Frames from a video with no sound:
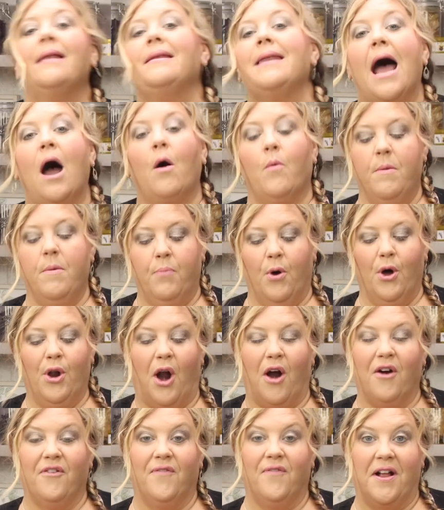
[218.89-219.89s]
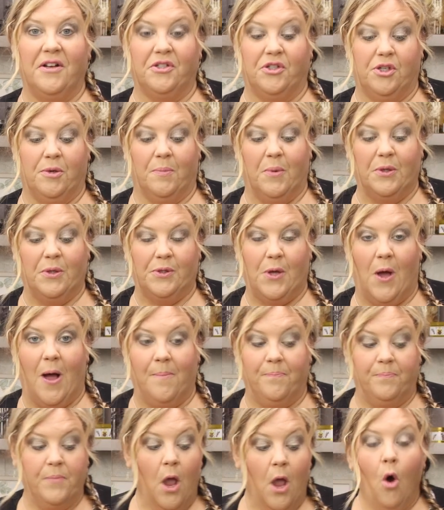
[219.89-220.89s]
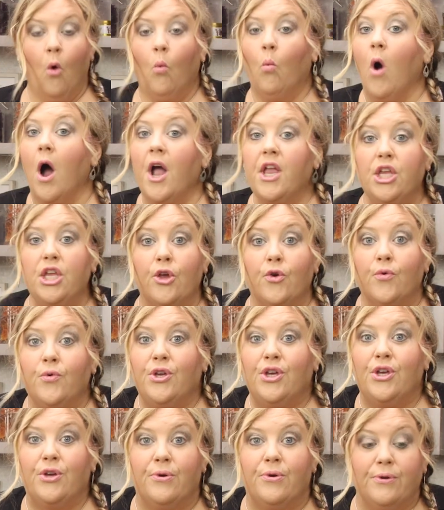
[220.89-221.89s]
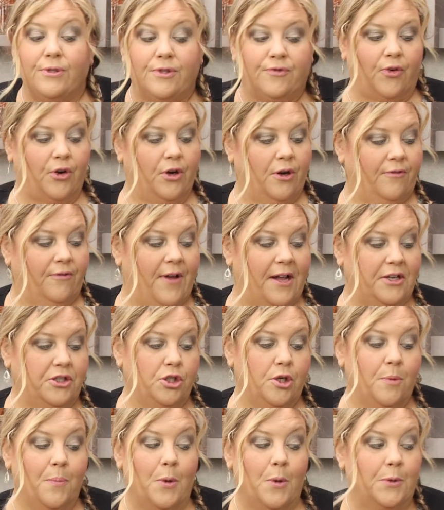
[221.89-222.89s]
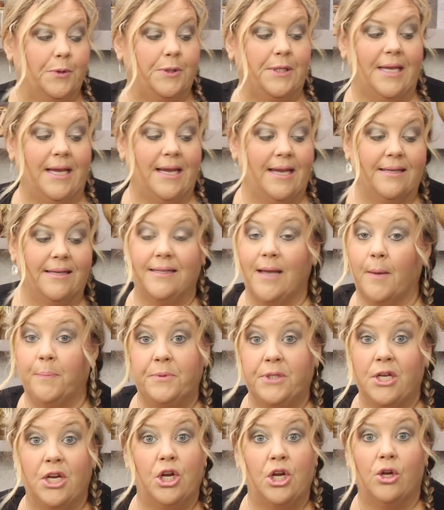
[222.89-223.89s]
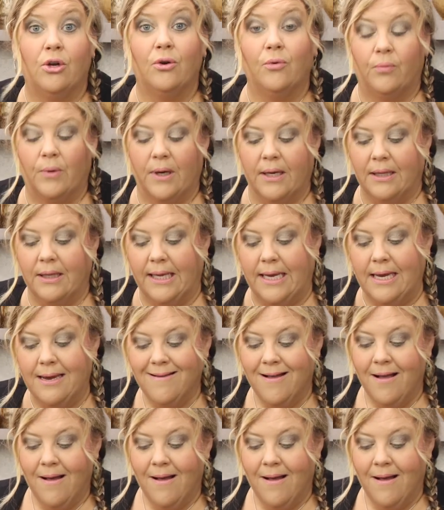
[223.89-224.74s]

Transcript: Now we put our vegetables on. What you use for your vegetables is up to you, really.